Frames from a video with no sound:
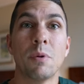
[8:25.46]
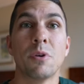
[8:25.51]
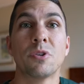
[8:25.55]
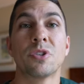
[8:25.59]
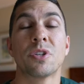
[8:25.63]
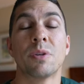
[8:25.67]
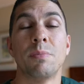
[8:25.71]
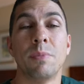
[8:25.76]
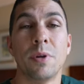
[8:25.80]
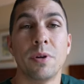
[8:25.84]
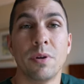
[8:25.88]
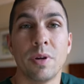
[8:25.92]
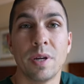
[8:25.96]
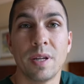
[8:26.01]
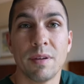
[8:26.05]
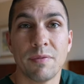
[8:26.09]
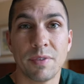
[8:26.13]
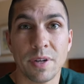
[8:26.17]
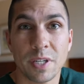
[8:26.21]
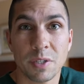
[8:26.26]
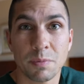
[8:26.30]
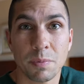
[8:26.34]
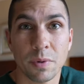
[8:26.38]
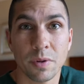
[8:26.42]
Motion Community
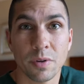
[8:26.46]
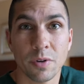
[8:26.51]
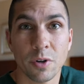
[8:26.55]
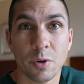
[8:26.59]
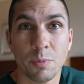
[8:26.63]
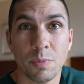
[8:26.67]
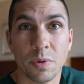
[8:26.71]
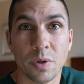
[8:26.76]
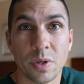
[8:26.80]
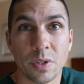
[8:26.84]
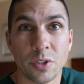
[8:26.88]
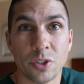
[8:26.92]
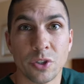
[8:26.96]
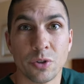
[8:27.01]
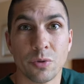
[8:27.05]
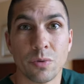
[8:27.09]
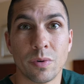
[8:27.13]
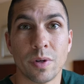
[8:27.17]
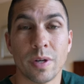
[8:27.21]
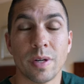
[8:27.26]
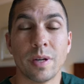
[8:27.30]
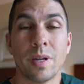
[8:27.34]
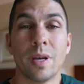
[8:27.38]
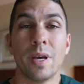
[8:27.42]
Facebook group, you can
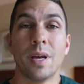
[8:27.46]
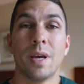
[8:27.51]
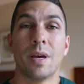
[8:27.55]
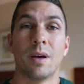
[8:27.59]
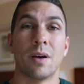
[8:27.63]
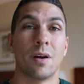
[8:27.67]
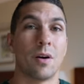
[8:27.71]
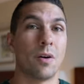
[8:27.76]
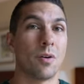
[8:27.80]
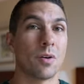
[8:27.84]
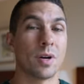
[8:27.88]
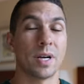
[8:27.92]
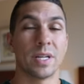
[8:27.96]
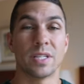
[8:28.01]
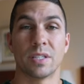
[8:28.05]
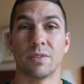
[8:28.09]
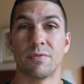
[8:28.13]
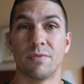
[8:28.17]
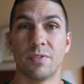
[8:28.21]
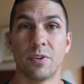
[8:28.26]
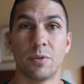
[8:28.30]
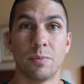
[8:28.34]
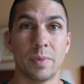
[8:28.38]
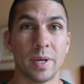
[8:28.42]
join. All kinds
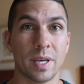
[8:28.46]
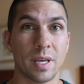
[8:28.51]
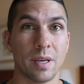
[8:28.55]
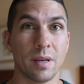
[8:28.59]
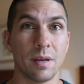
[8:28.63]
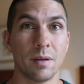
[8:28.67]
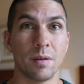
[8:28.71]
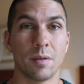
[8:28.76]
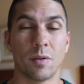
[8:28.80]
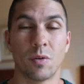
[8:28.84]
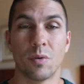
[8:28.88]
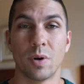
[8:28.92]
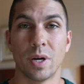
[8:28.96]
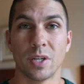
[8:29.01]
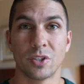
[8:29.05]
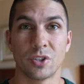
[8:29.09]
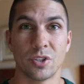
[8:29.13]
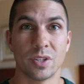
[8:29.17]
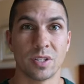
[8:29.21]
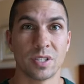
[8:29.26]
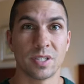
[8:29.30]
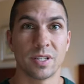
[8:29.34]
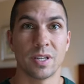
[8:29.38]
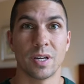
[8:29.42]
of filmmaking
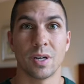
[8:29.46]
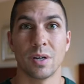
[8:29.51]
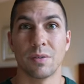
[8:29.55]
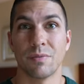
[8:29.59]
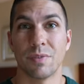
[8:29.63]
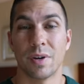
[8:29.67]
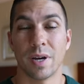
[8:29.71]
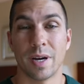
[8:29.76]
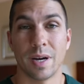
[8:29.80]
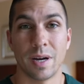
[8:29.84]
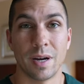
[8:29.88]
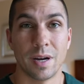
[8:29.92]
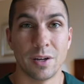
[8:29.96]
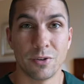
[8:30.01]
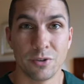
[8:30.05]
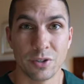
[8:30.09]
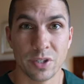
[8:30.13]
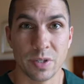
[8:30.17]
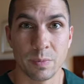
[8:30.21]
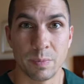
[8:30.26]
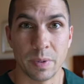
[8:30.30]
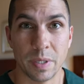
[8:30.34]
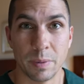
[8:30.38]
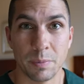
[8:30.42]
questions there. We've got
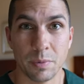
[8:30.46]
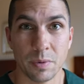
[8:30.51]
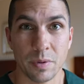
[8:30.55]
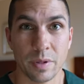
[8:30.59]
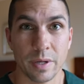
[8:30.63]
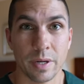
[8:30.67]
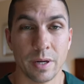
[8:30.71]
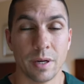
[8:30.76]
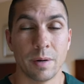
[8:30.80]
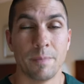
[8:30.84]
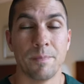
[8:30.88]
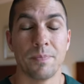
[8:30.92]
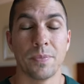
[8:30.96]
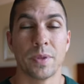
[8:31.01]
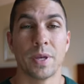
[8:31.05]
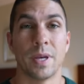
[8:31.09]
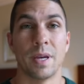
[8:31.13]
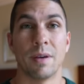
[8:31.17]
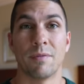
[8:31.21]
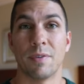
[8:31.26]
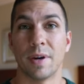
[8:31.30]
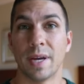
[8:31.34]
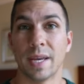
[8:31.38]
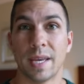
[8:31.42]
hundreds of people there.
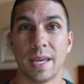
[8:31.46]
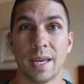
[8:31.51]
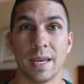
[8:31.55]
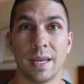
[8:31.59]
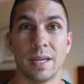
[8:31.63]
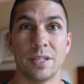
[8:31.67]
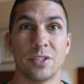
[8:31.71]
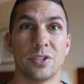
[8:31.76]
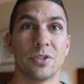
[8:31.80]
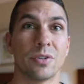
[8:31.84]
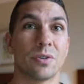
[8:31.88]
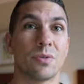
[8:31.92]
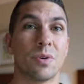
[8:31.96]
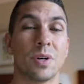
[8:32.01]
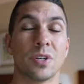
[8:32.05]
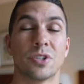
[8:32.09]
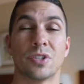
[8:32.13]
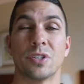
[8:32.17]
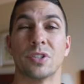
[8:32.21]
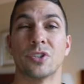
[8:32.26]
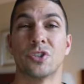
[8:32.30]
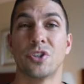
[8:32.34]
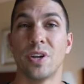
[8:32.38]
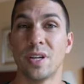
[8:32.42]
If I can't answer your
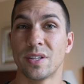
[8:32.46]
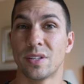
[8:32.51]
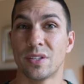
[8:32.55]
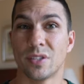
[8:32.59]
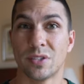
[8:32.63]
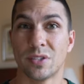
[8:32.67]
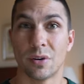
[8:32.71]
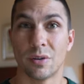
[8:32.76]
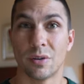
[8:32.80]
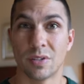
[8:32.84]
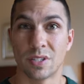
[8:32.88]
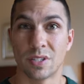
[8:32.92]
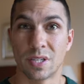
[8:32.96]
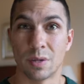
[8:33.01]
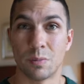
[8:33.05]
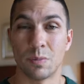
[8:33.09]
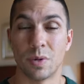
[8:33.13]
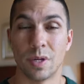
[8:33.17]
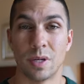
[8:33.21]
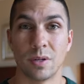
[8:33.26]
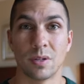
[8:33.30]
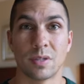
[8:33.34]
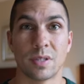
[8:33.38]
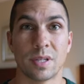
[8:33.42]
question, chances are
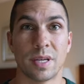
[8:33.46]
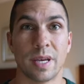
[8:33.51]
someone else